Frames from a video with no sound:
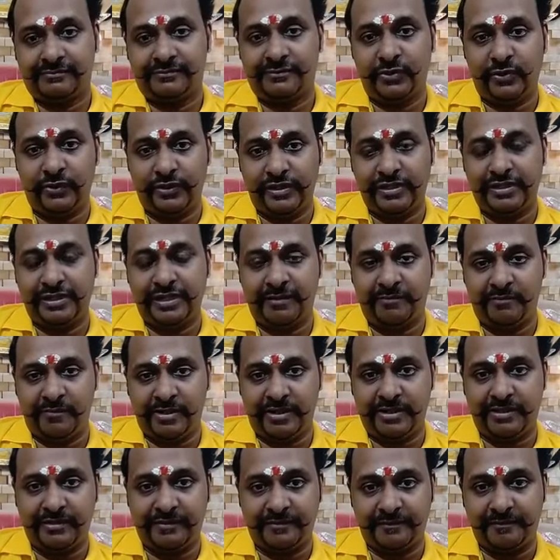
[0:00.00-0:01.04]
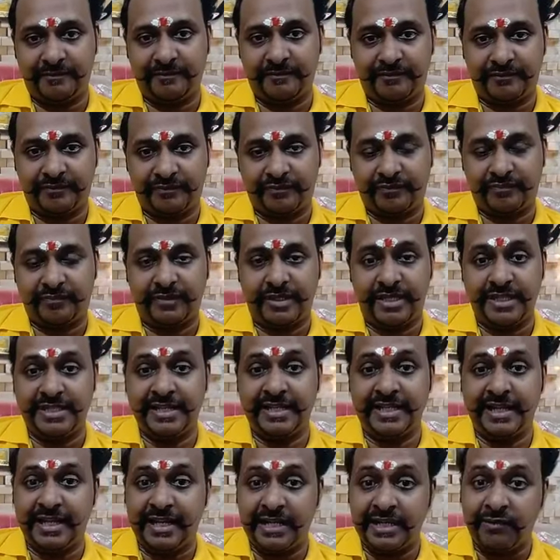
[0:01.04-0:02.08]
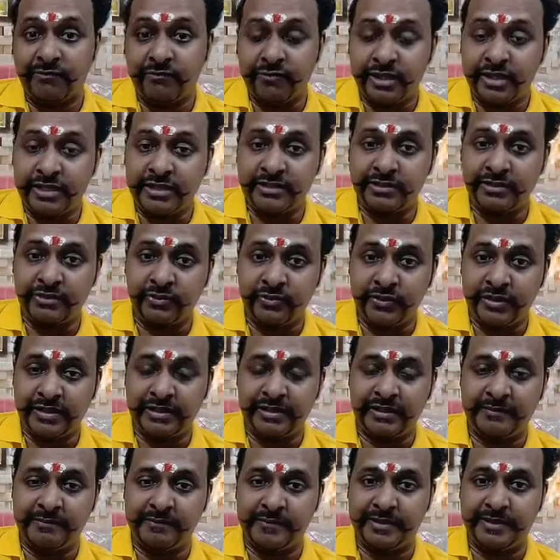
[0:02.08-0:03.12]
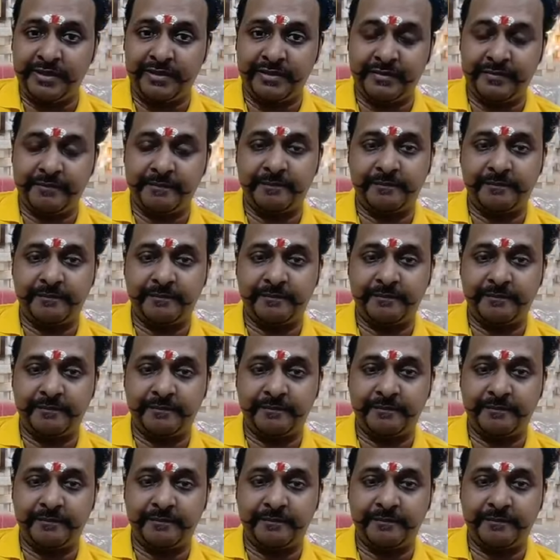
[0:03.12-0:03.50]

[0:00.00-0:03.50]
doing the MPT? Is it really worth doing the MPT?